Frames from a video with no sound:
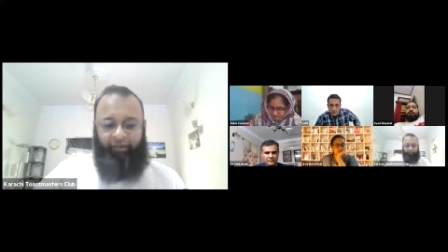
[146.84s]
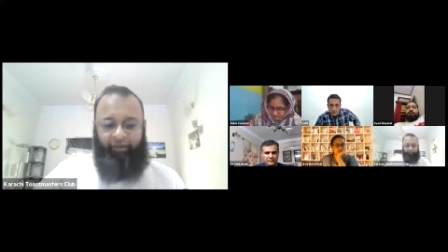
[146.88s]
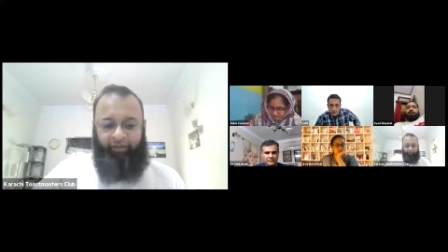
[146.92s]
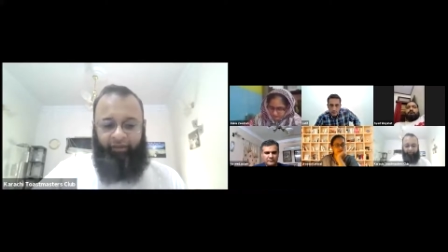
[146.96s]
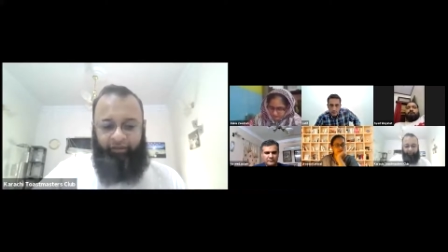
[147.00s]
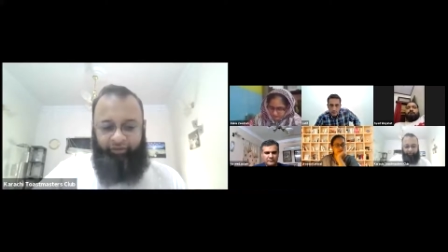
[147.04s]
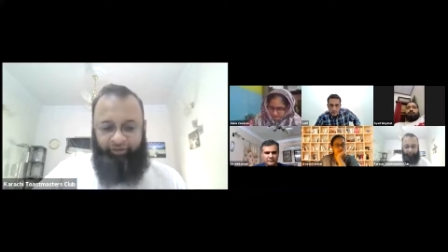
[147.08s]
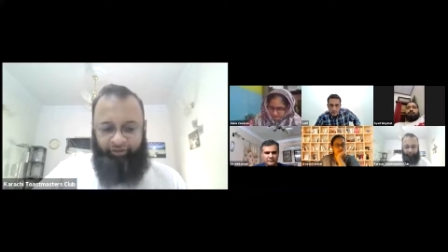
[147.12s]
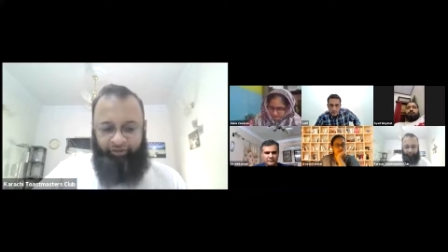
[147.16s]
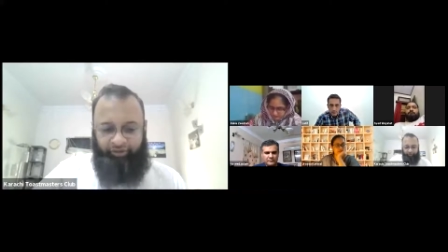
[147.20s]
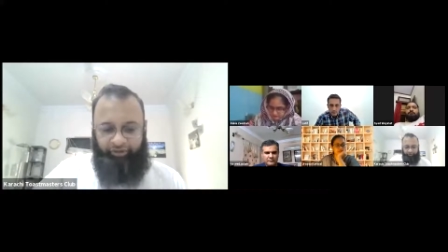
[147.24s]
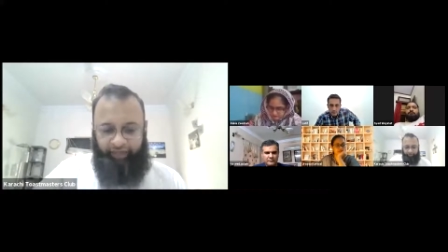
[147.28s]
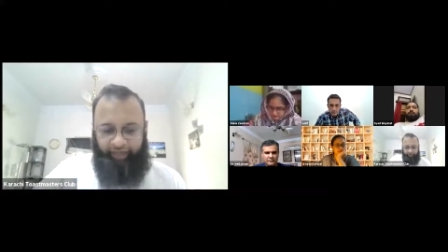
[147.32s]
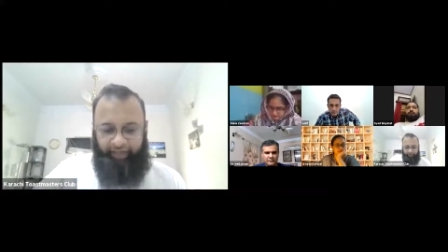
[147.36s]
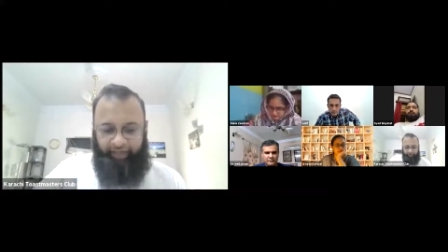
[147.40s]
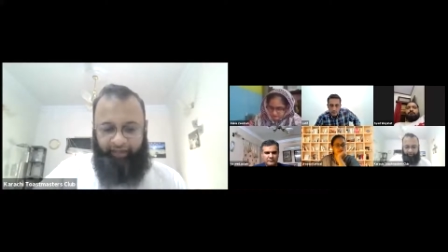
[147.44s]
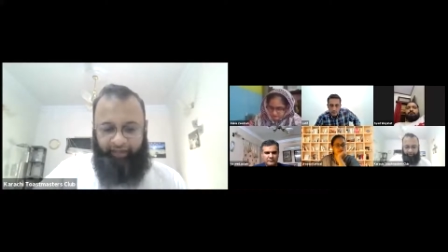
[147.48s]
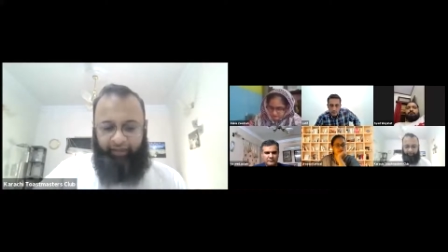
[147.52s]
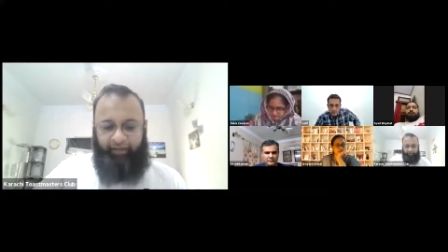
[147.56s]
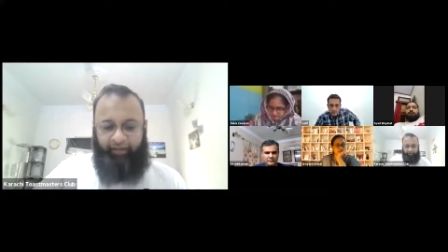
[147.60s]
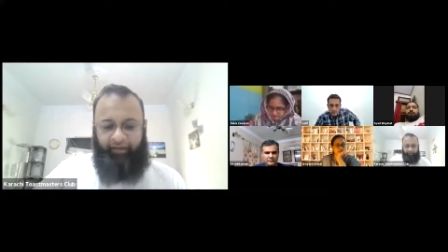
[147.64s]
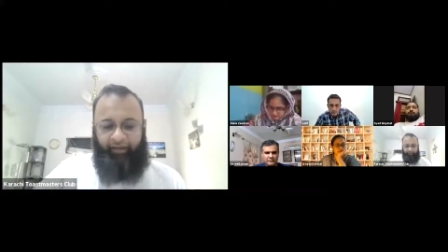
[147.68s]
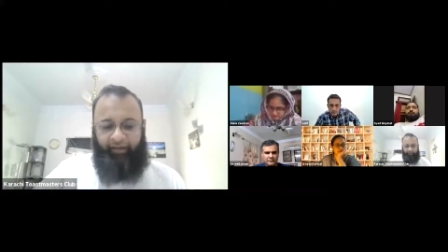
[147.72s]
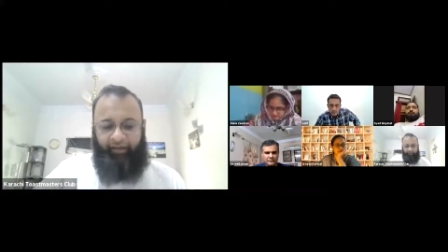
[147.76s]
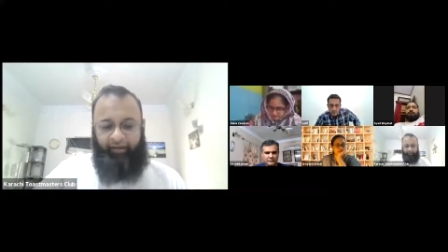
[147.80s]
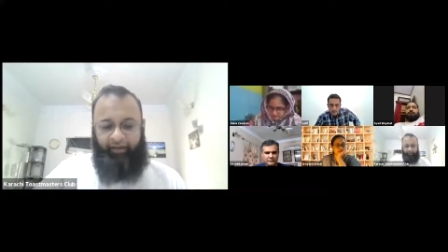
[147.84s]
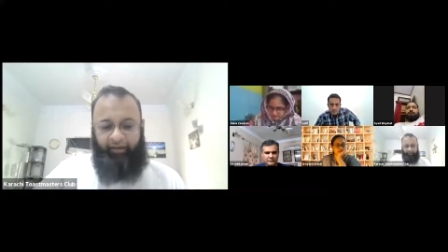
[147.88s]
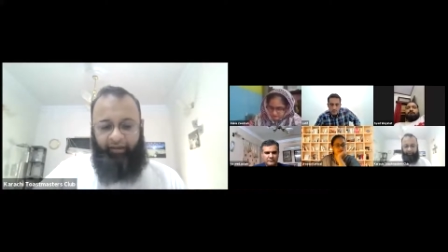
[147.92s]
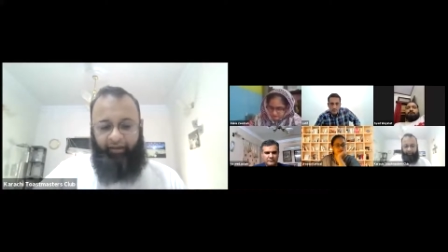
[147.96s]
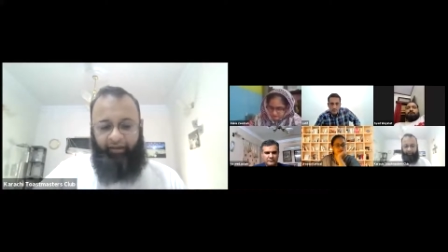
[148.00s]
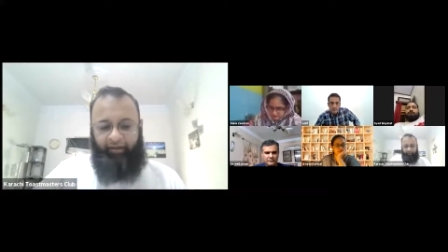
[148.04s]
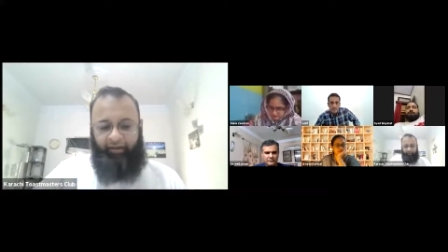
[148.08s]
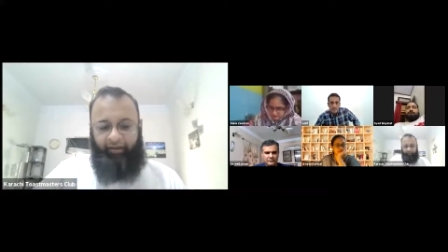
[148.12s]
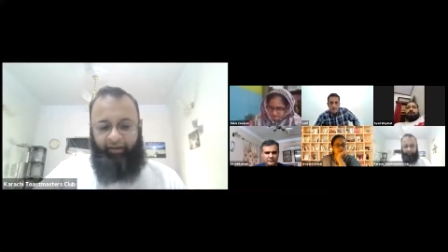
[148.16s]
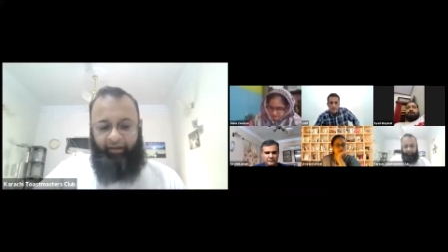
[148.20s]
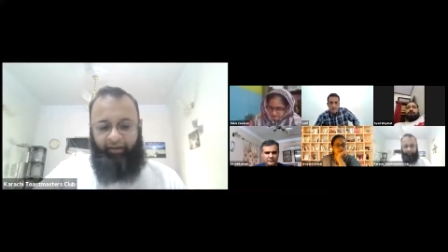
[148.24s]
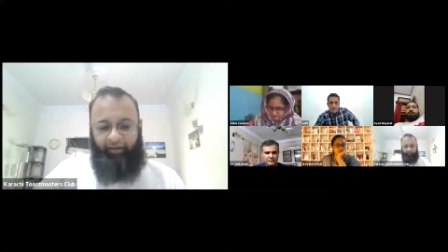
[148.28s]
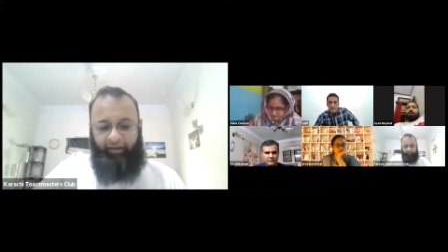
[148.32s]
today,
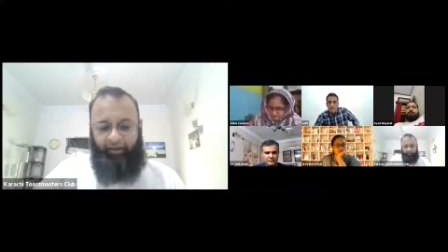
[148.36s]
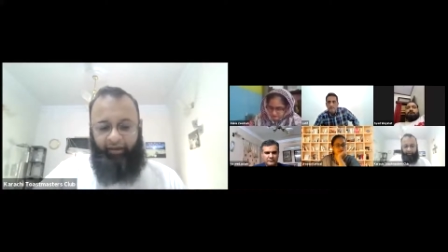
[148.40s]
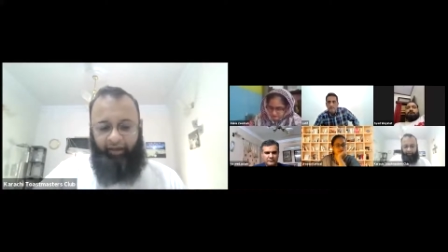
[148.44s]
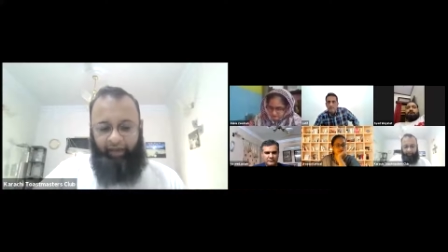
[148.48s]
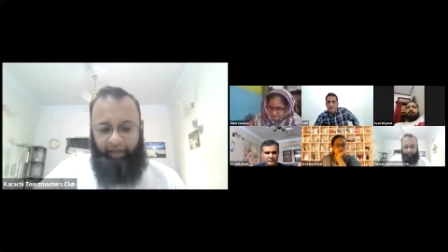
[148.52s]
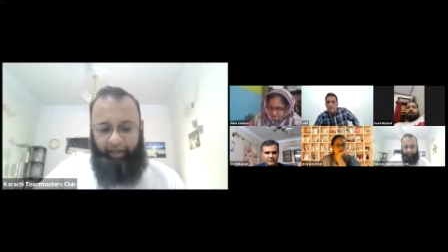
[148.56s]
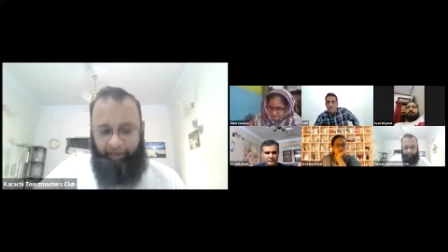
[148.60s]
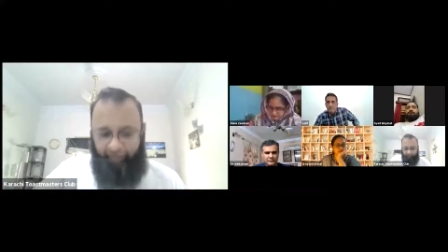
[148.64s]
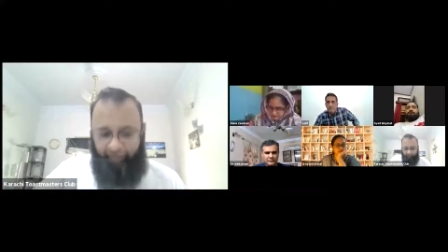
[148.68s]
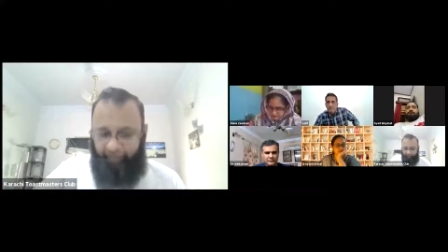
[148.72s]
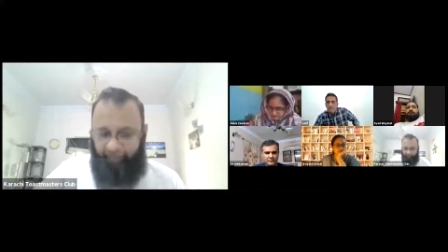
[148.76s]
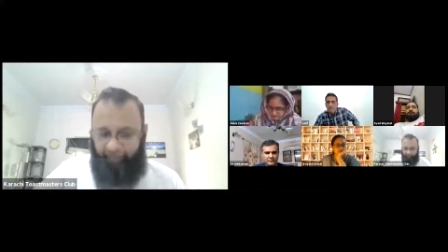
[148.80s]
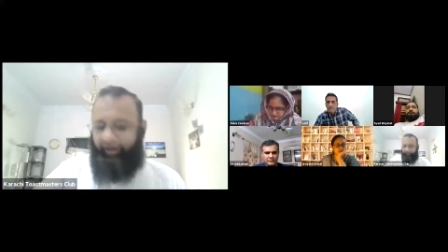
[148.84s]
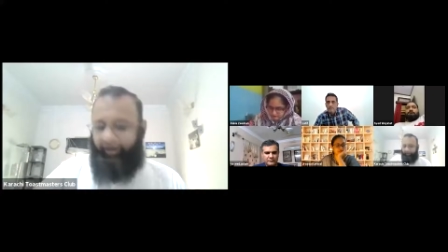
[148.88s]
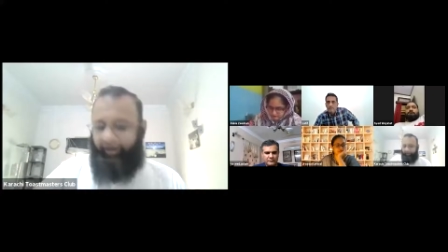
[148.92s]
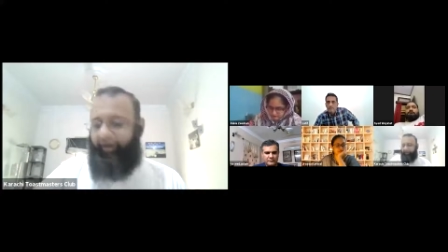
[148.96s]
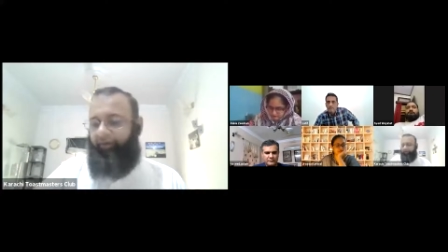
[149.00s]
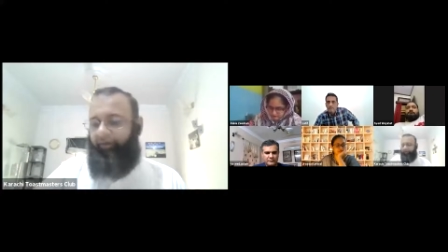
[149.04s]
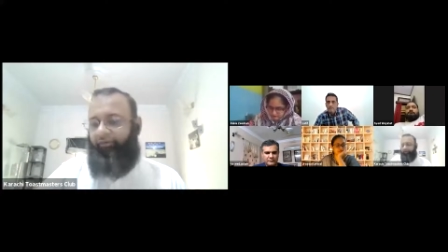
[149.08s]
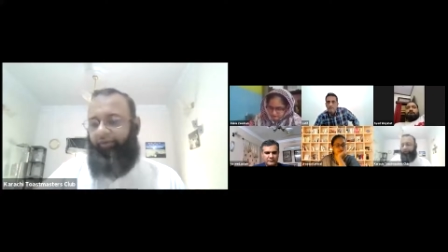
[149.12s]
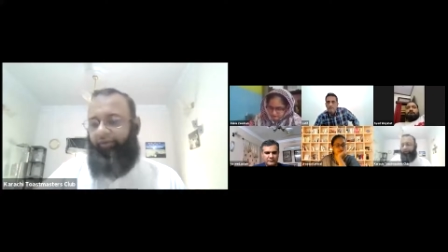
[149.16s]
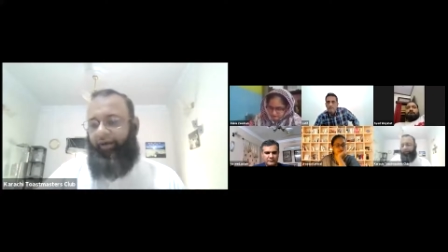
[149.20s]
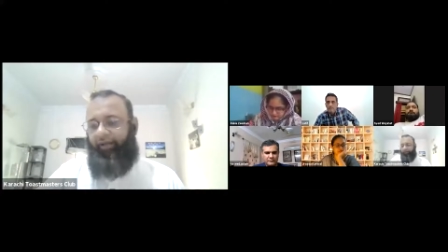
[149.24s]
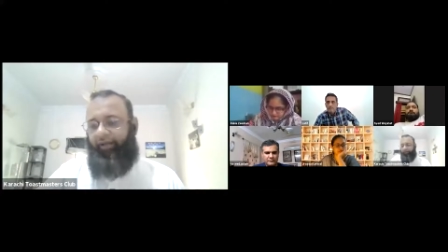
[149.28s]
I will try to